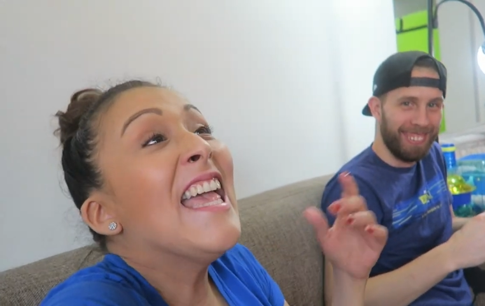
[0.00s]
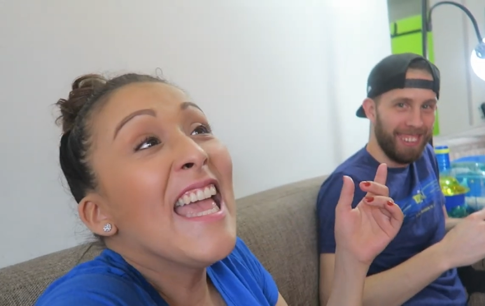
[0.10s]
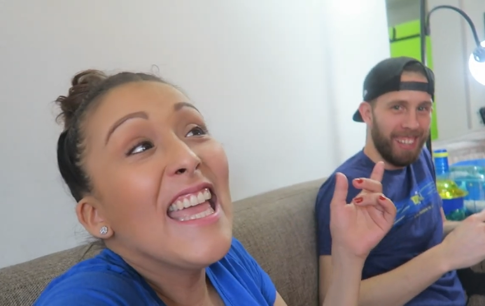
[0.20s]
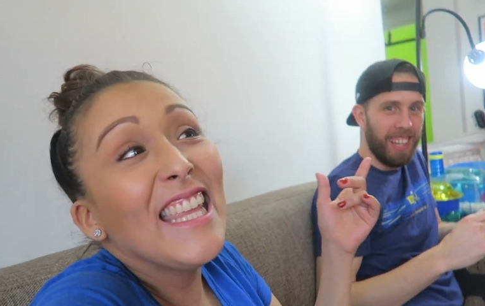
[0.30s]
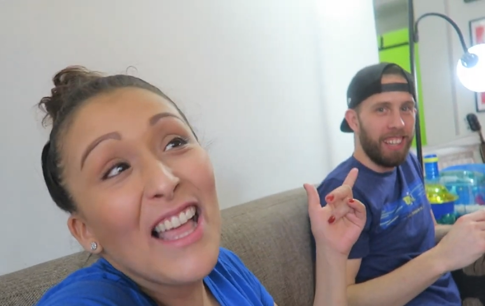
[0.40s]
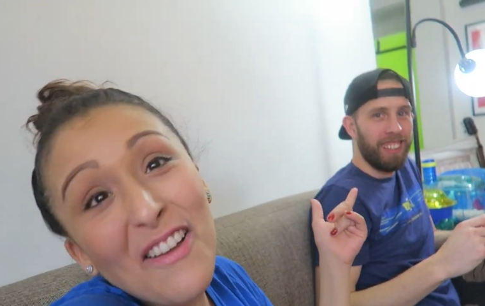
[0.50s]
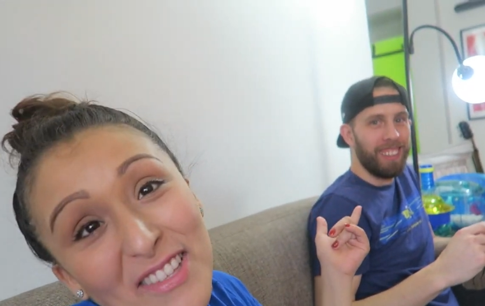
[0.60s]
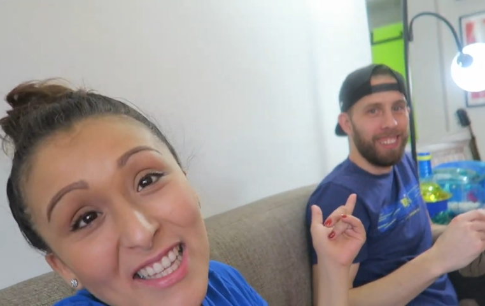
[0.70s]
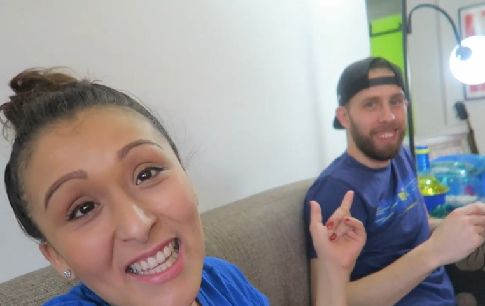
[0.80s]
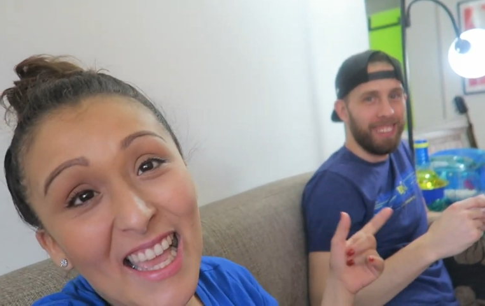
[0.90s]
Speaker 1: He loved
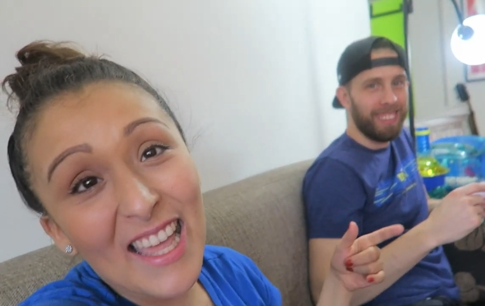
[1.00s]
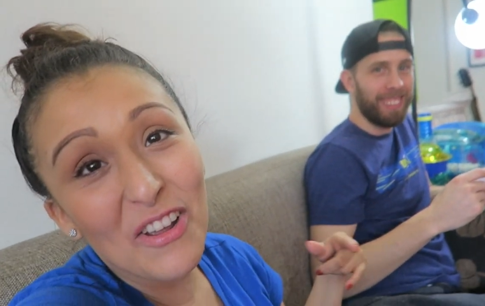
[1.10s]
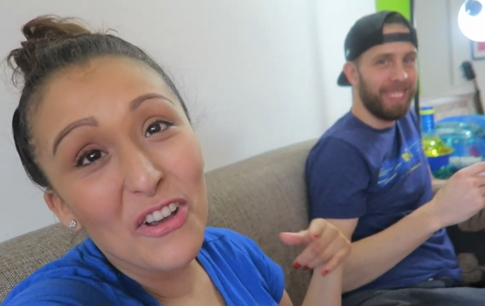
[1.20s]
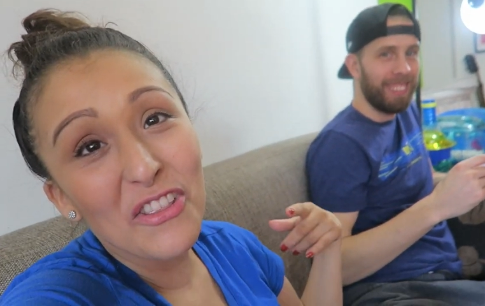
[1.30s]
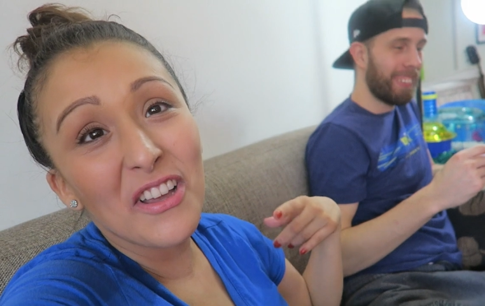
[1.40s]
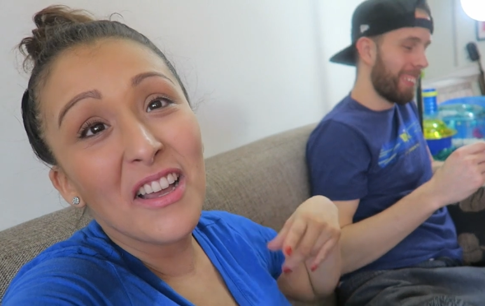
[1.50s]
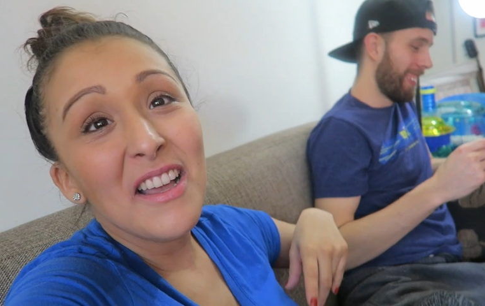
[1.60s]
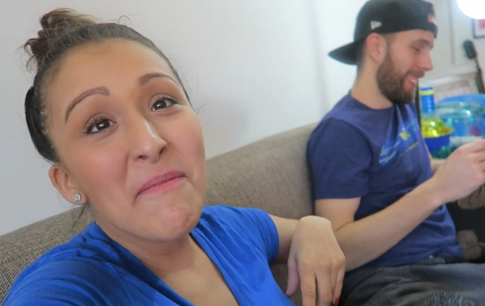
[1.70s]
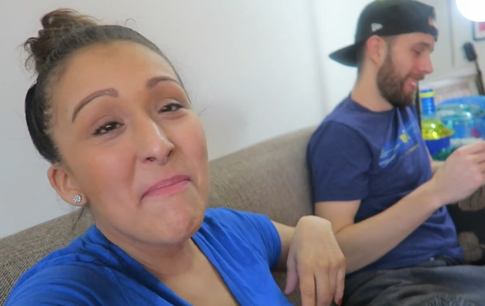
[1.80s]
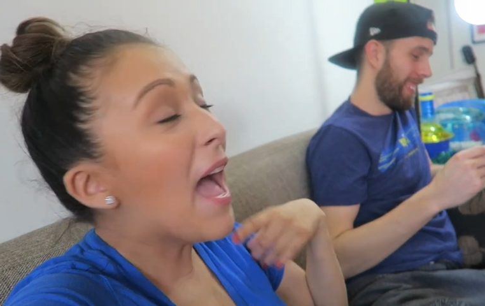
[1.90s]
it. He had all the
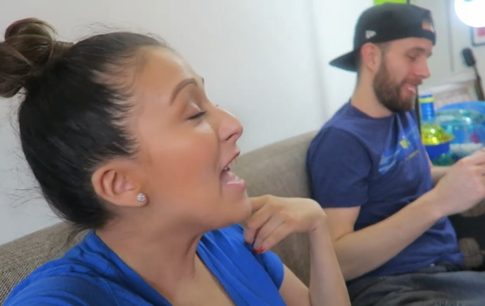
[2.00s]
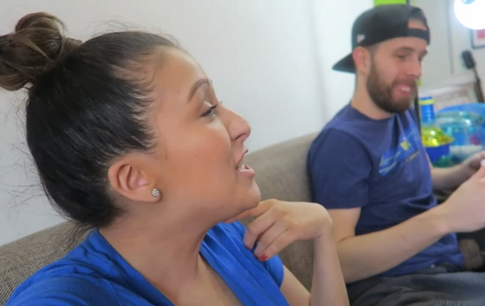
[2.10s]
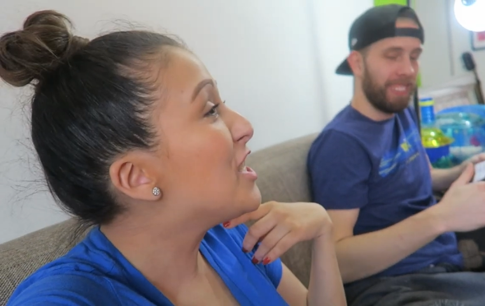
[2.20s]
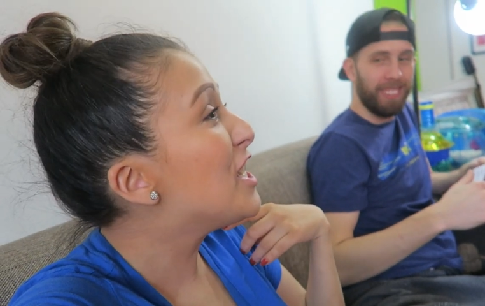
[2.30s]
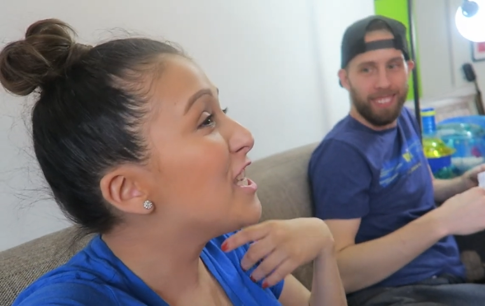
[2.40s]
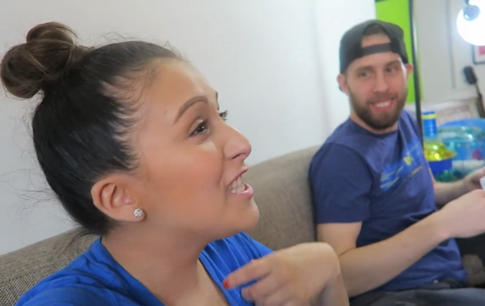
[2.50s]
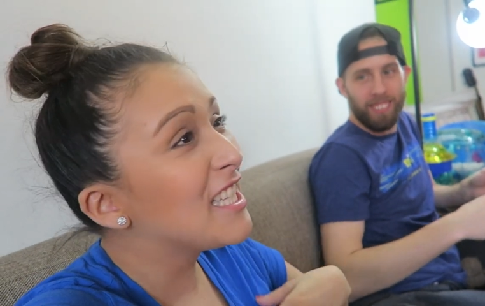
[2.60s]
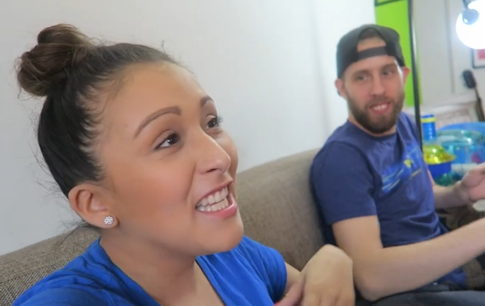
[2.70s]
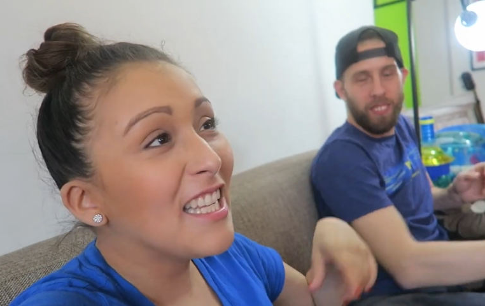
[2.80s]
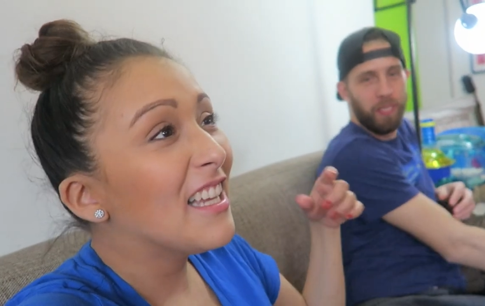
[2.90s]
badges and
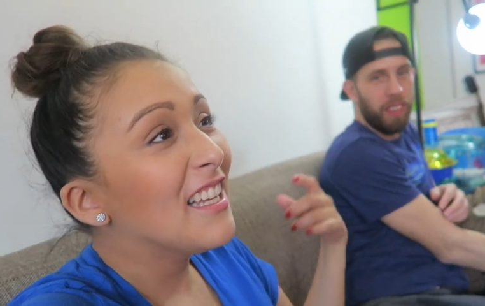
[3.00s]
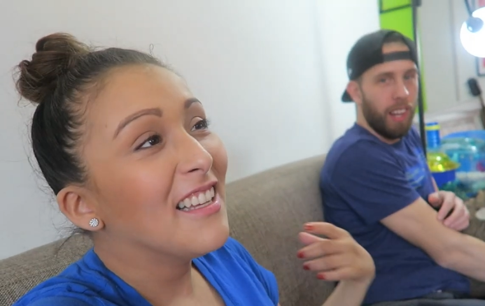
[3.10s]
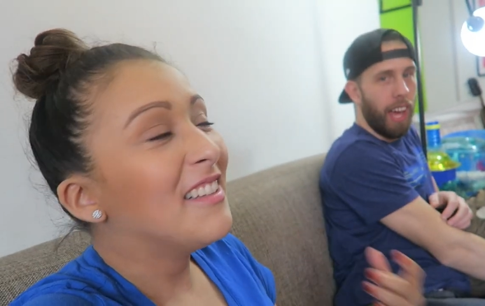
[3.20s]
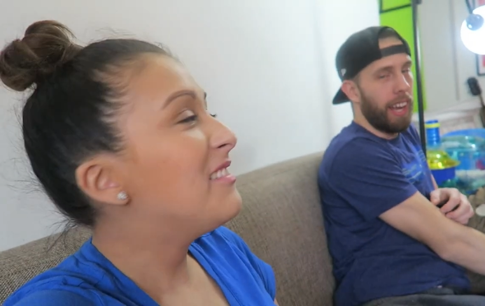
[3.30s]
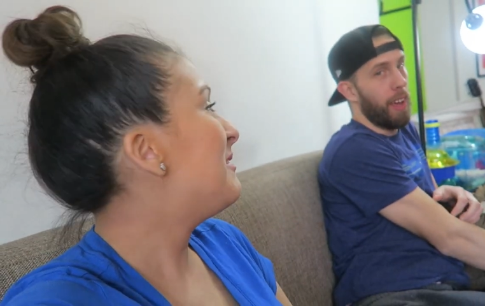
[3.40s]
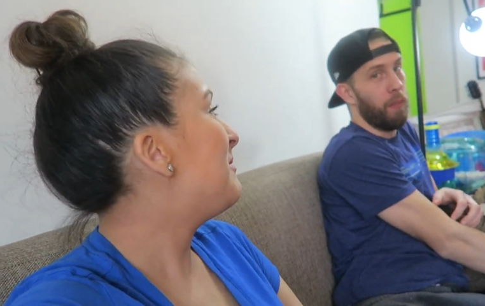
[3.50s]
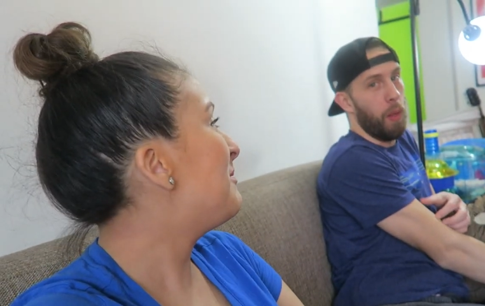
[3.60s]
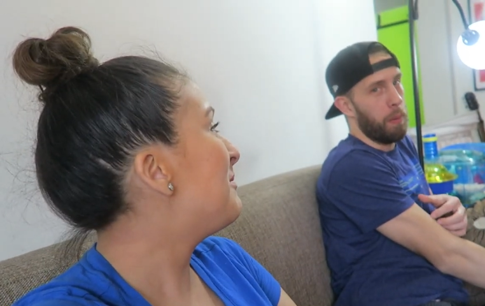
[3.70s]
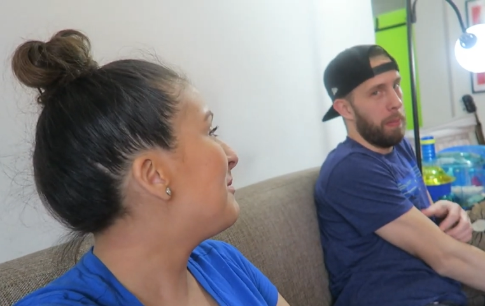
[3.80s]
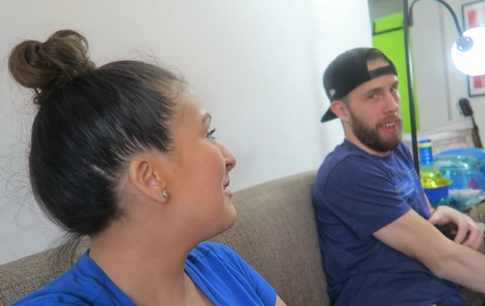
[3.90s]
he...
Speaker 2: I didn't have
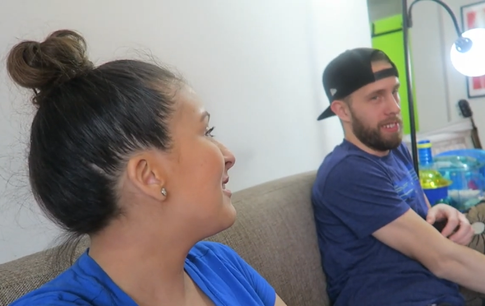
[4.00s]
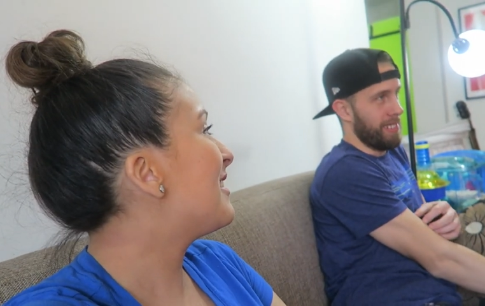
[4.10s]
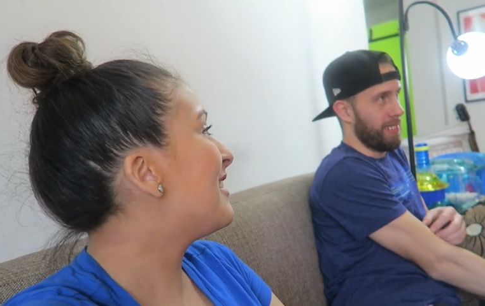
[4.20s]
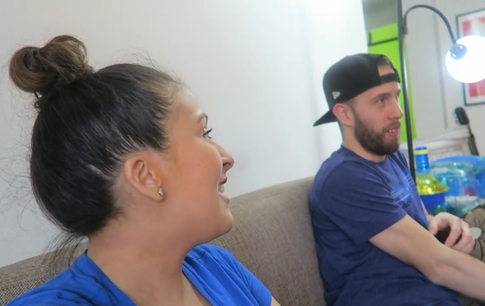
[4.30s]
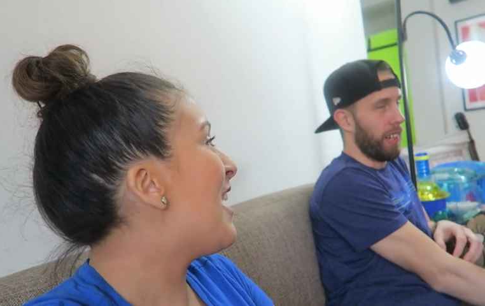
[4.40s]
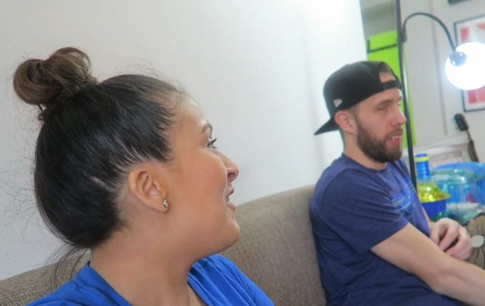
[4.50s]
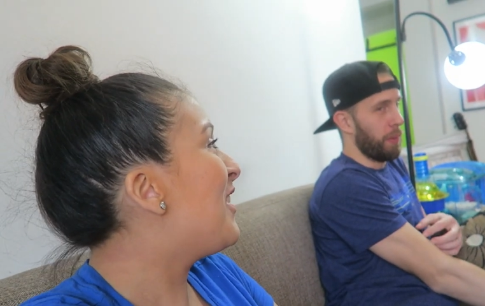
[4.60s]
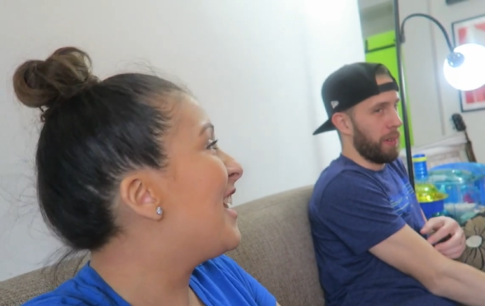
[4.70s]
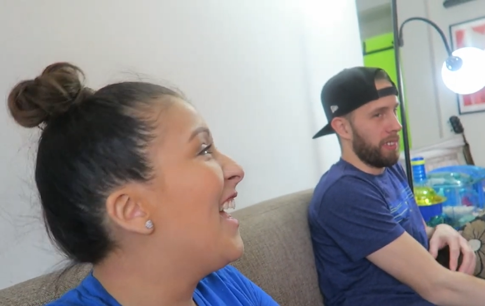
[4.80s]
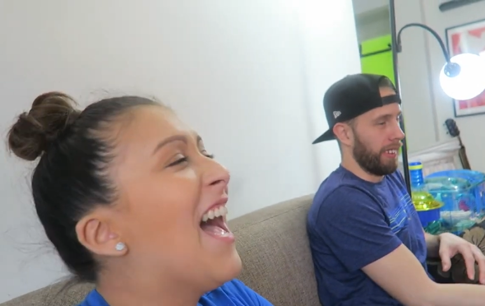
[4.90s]
all the badges,
Speaker 1: don't get
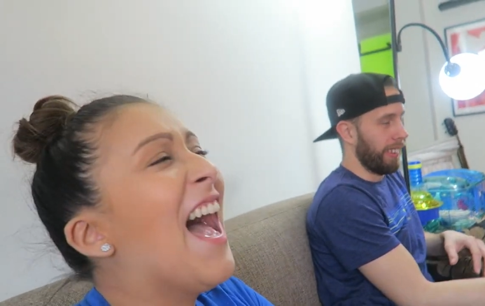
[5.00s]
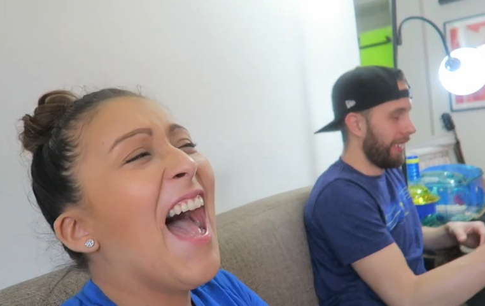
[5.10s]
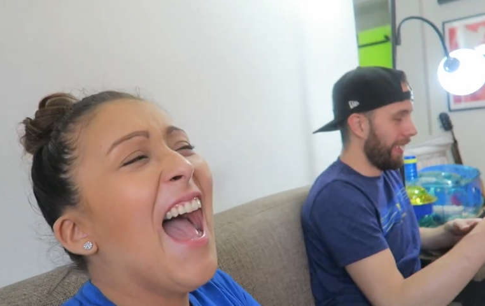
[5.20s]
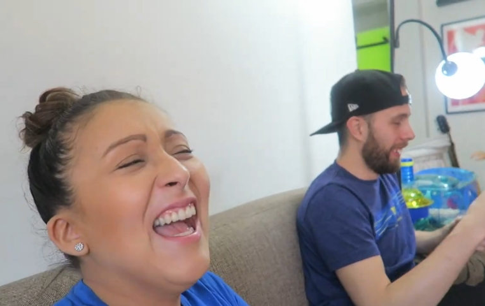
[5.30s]
Speaker 2: twisted.